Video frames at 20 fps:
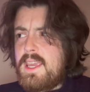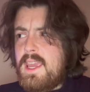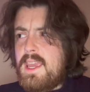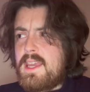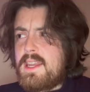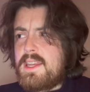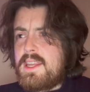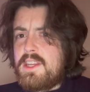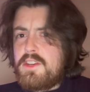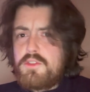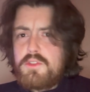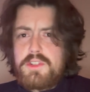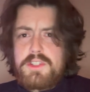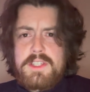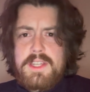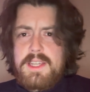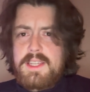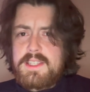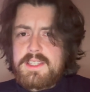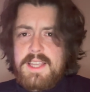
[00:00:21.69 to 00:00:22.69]
and
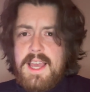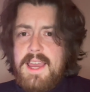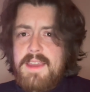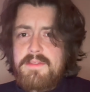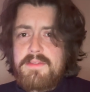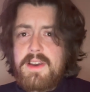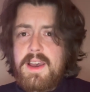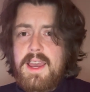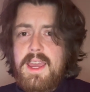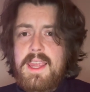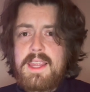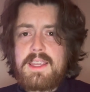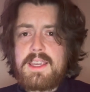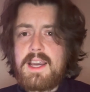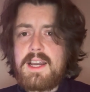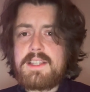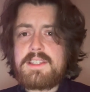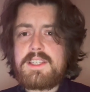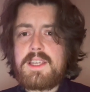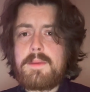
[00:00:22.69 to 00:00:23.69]
interesting sci-fi
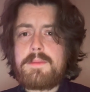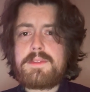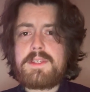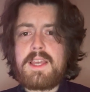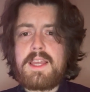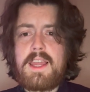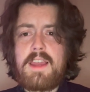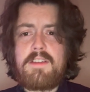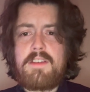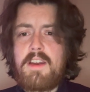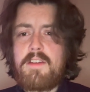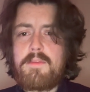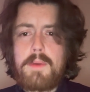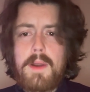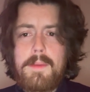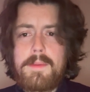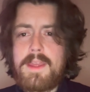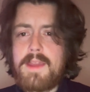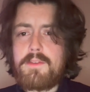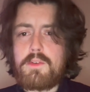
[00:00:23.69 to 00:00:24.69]
concepts that I've
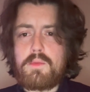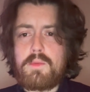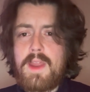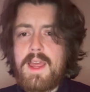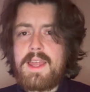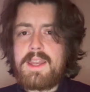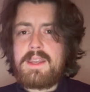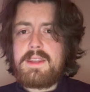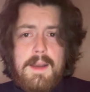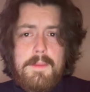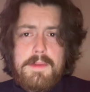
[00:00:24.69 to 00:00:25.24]
probably ever read,